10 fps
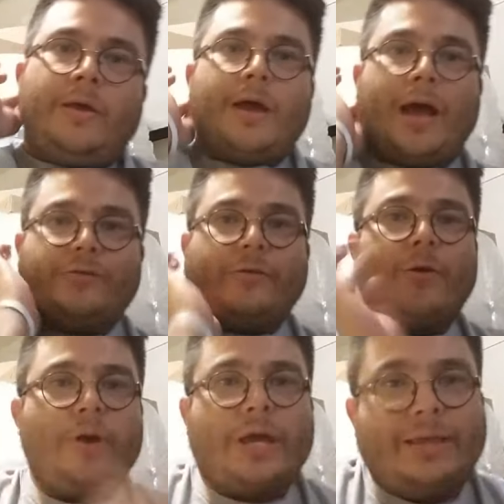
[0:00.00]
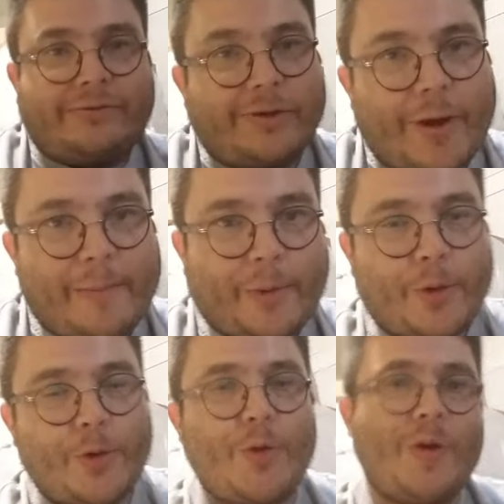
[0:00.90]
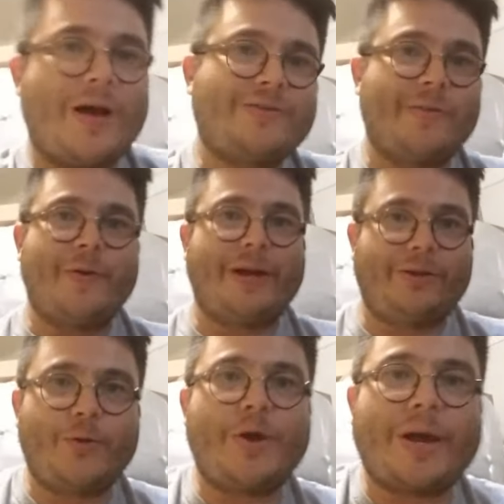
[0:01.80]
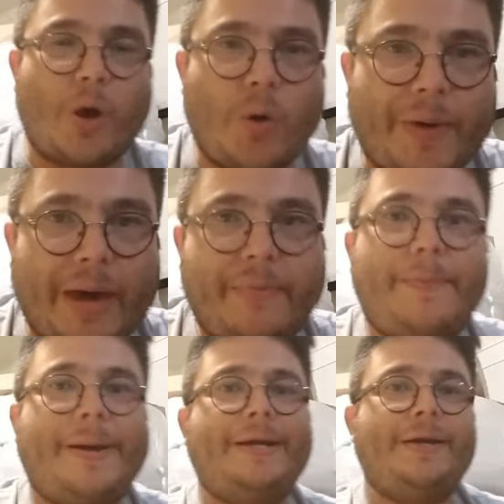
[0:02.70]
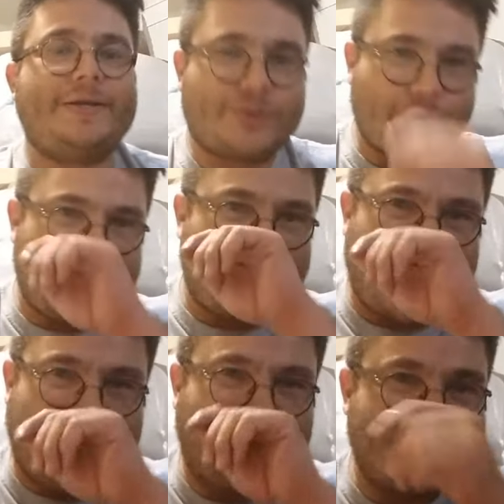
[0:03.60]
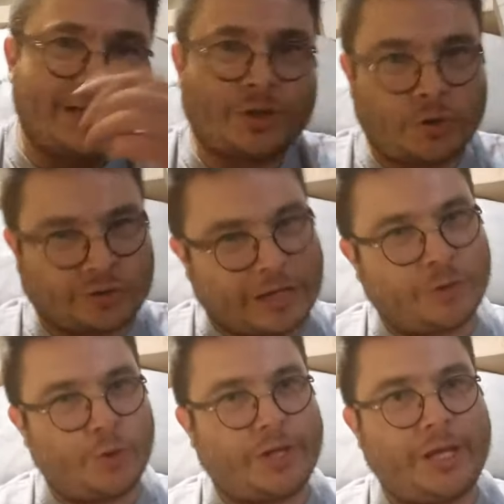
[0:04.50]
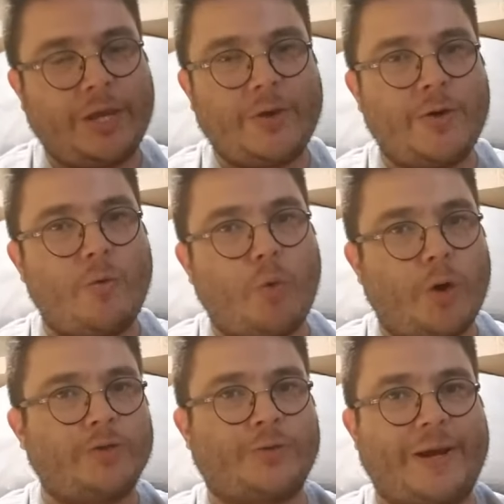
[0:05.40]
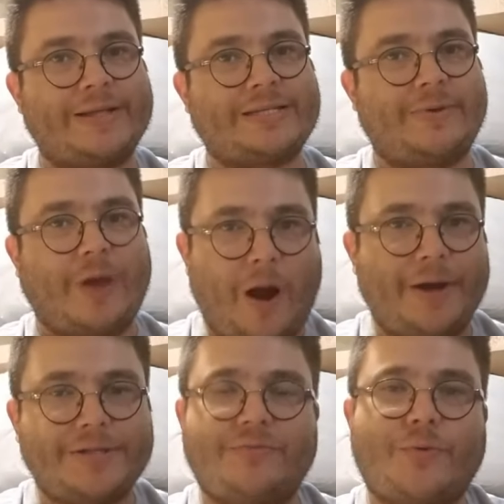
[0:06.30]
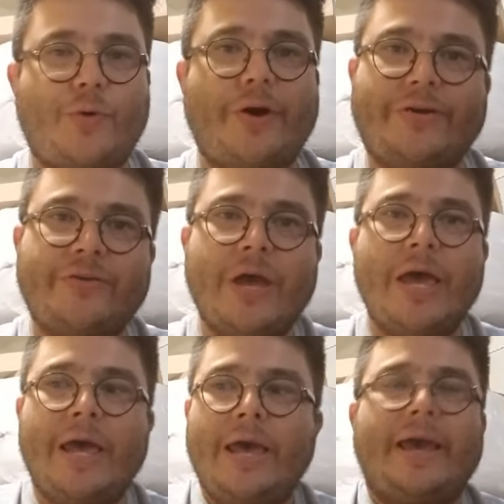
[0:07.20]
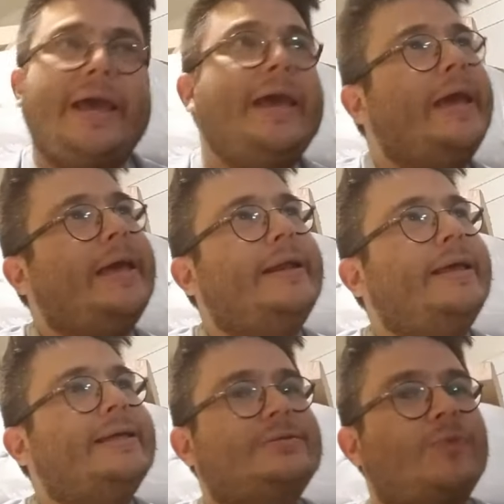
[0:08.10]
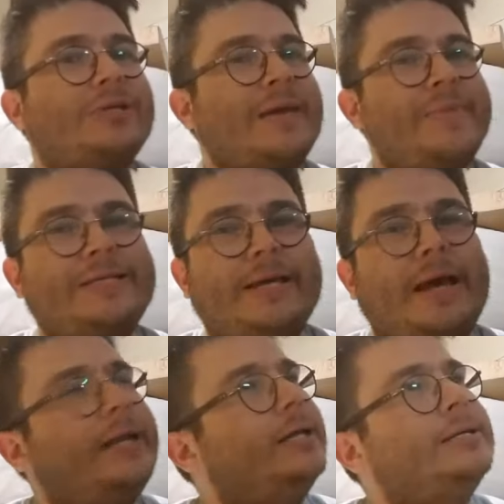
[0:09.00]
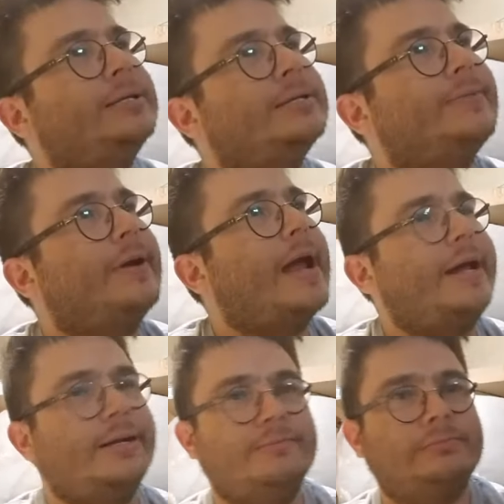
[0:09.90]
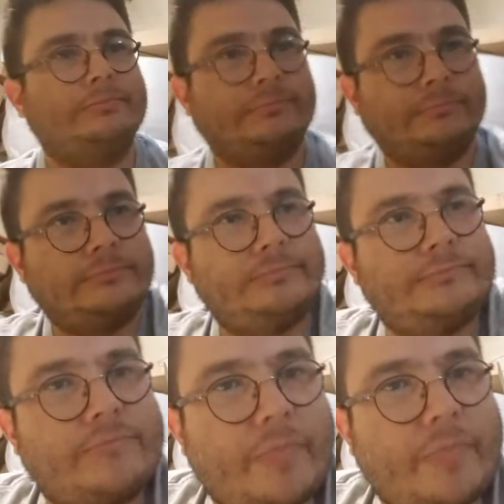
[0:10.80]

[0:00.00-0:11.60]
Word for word: How's it going, Instagram crew? How's everybody doing? I hope everybody is doing great. This is Jose Trujillo, world's greatest living artist, of course. And it's, what time is it, honey? It's about 9? 7:50.